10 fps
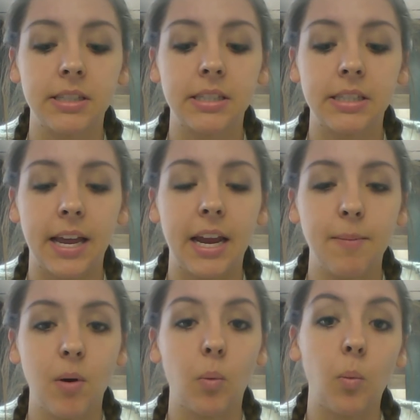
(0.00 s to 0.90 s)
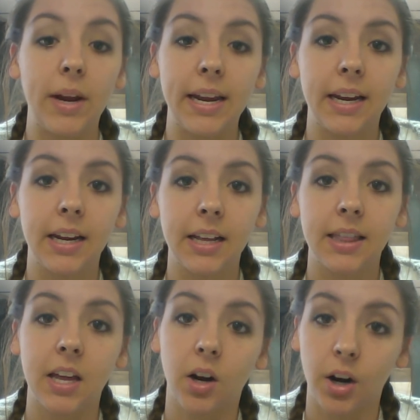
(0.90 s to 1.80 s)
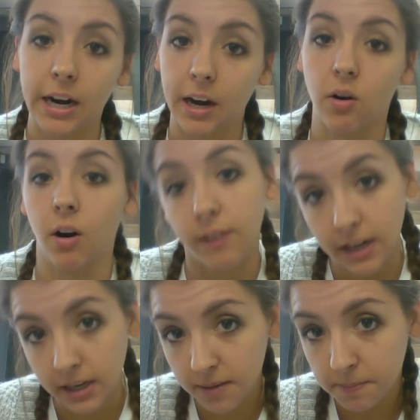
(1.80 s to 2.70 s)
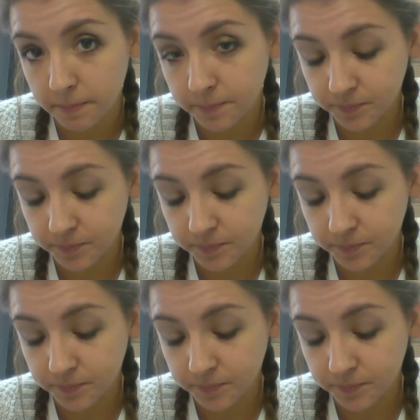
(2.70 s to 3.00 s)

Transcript: same week that Hurricane Harvey hit.